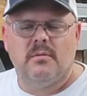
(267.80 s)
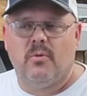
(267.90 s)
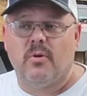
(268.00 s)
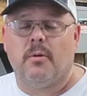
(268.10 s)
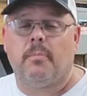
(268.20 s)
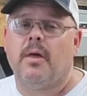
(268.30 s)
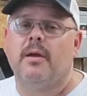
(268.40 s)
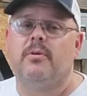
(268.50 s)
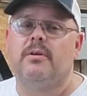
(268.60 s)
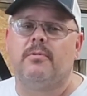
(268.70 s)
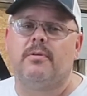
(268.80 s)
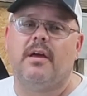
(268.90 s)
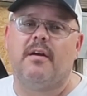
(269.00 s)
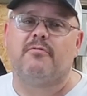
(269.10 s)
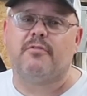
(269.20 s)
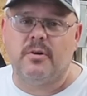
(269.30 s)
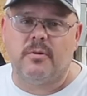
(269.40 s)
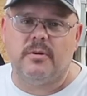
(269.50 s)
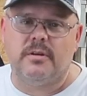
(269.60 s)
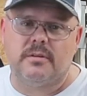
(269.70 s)
We're going to play with it. We're going to have
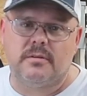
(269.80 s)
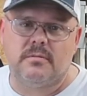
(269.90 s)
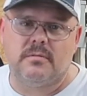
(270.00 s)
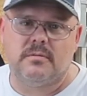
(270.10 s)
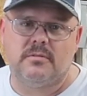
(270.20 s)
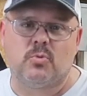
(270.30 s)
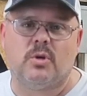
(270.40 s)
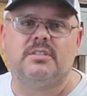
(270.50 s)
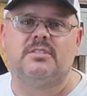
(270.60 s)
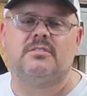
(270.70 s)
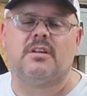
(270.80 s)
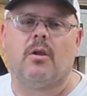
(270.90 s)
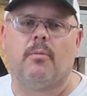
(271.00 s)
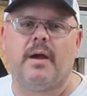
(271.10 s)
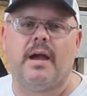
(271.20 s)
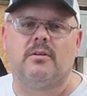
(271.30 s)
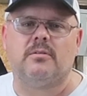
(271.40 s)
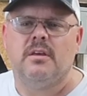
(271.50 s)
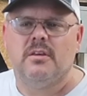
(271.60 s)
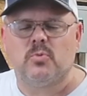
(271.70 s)
fun with it. That's what this is all about.
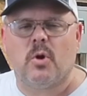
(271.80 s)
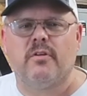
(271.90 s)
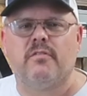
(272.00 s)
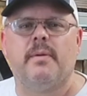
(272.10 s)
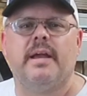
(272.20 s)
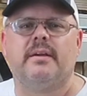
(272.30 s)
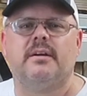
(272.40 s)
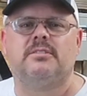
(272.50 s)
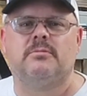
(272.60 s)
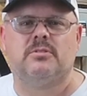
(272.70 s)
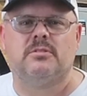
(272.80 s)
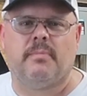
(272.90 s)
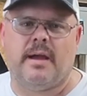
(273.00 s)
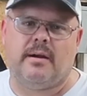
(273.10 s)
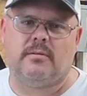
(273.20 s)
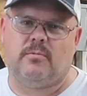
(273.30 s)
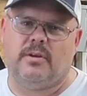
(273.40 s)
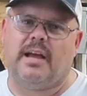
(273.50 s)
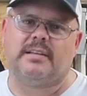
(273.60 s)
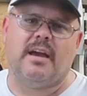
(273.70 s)
It's what Riverbank Customs is about. We
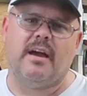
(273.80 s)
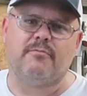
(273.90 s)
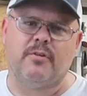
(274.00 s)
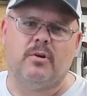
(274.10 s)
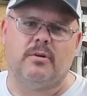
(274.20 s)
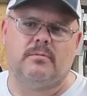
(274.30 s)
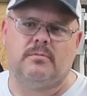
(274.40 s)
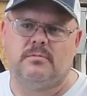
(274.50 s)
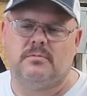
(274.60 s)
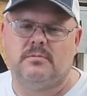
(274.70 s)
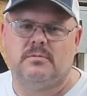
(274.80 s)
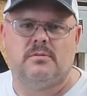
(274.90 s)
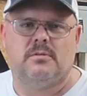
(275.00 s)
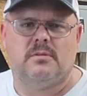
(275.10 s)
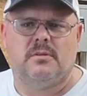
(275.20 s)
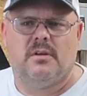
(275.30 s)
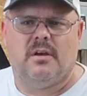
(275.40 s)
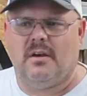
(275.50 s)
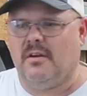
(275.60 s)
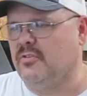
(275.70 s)
like to have fun.
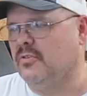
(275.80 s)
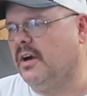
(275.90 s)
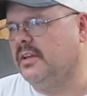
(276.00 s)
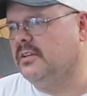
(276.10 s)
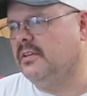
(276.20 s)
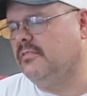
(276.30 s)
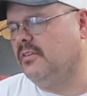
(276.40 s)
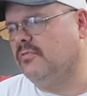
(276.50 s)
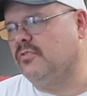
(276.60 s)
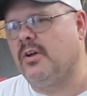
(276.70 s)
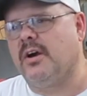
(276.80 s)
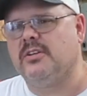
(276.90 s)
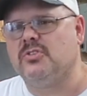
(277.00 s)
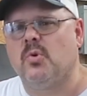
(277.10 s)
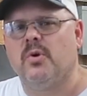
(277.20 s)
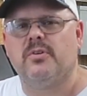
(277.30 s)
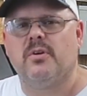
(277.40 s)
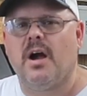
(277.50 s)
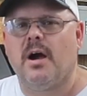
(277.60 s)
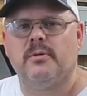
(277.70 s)
If you're not enjoying
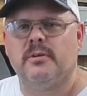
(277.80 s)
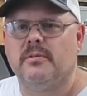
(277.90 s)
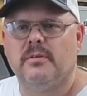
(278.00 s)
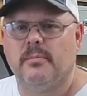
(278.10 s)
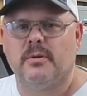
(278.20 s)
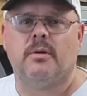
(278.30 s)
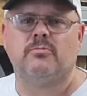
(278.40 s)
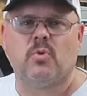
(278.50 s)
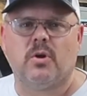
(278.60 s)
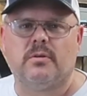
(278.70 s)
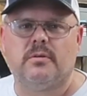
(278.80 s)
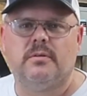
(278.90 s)
your hobby, it becomes work.